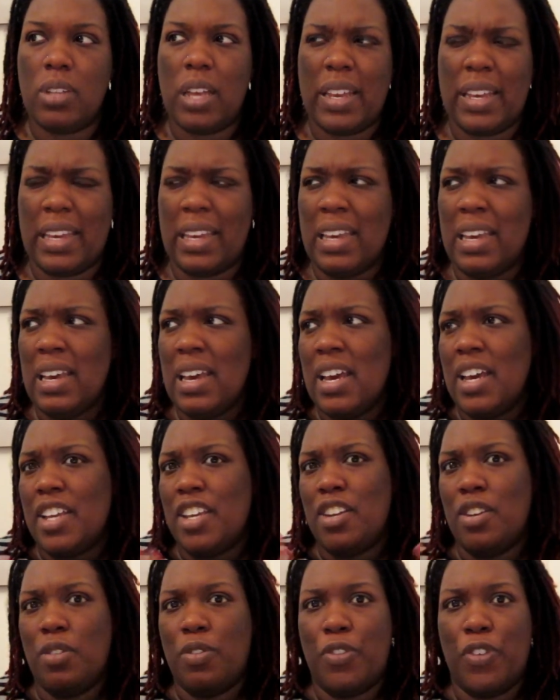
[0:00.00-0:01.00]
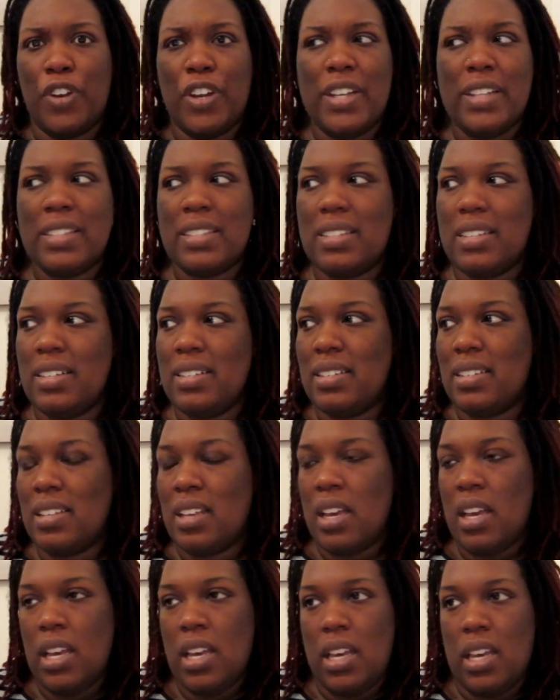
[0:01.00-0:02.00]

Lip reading: Like, you know, for instance,